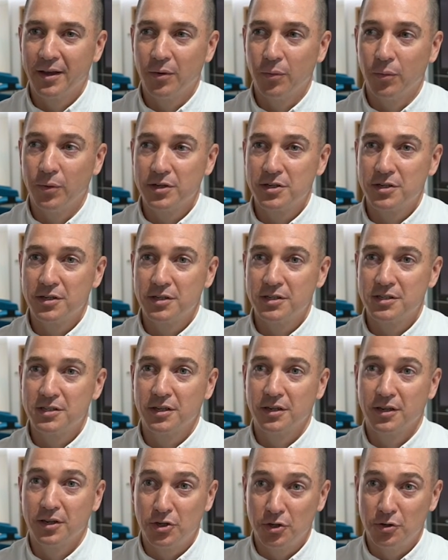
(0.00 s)
which is
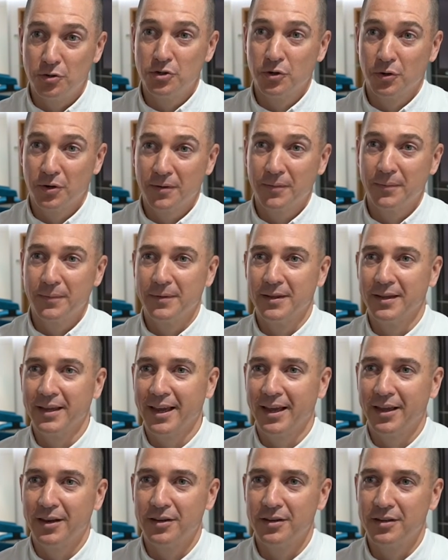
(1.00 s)
a huge honour,
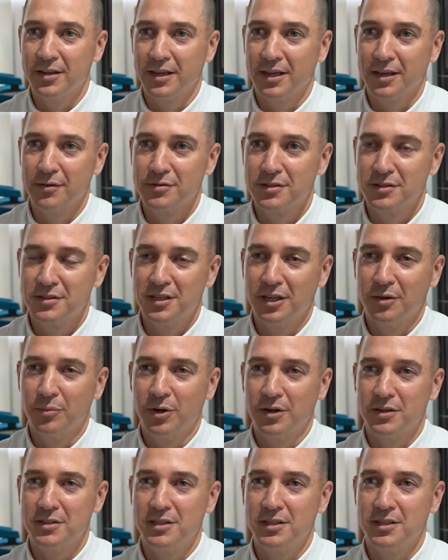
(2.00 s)
and it gives us the
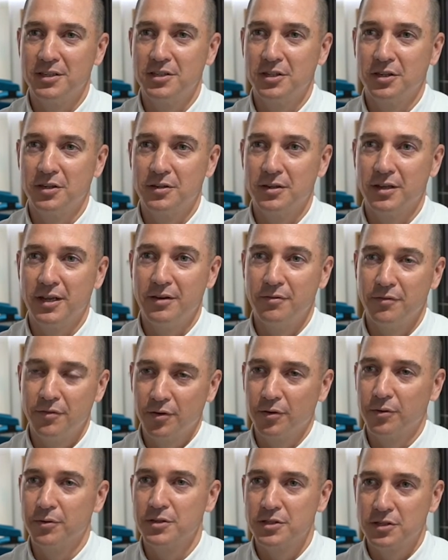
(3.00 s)
ability to
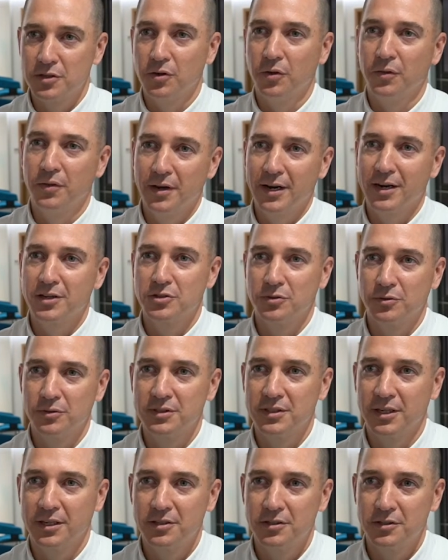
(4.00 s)
influence on the national
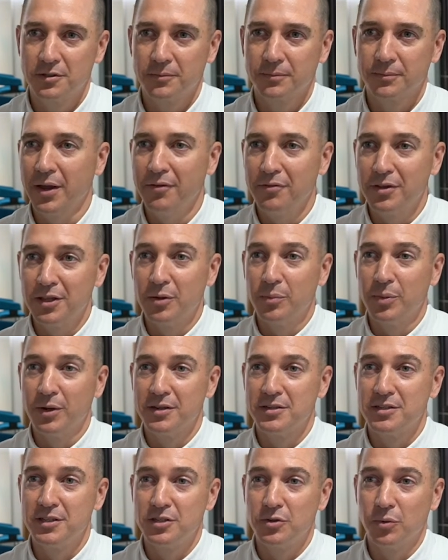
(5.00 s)
stage. Having the
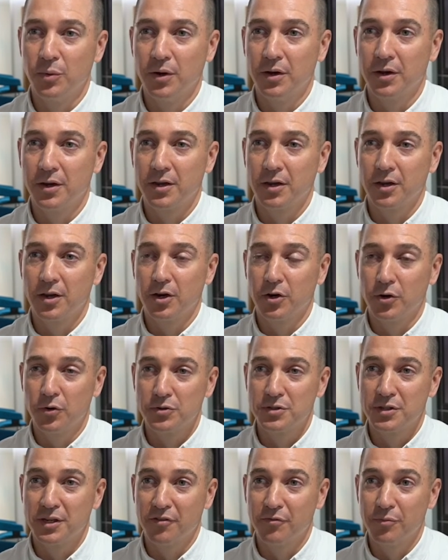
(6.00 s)
ability to work
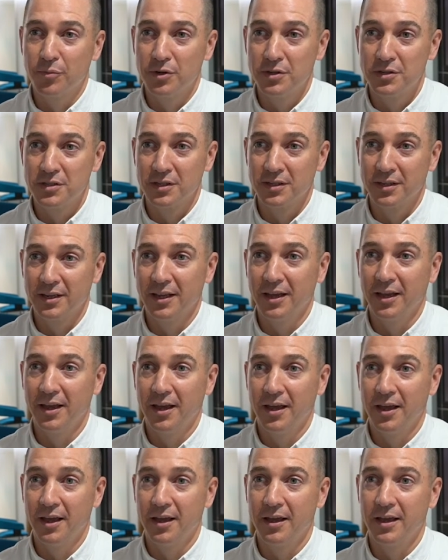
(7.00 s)
across government
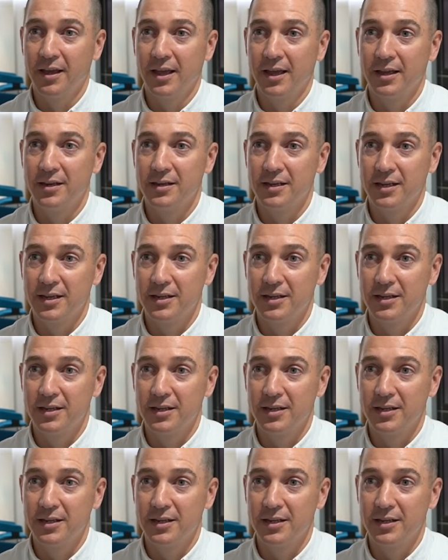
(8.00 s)
and